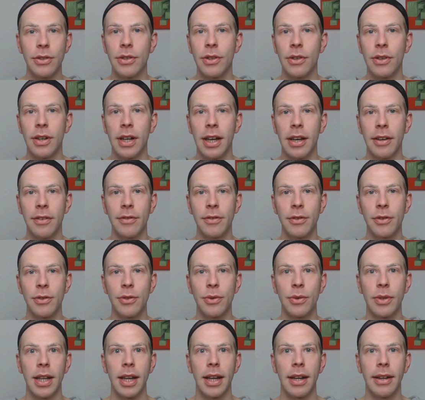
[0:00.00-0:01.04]
You don't have to
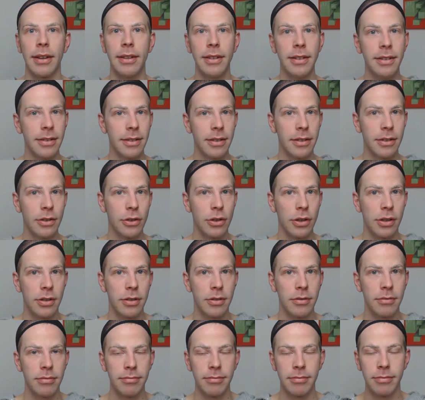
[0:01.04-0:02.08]
do it like this. It's
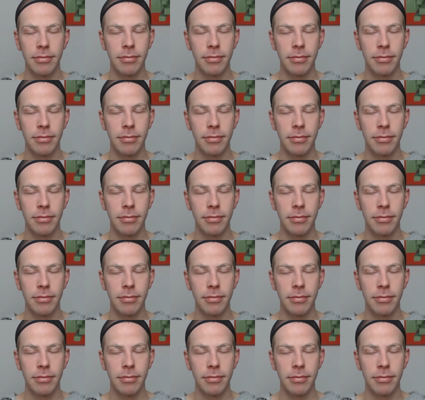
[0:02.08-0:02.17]
just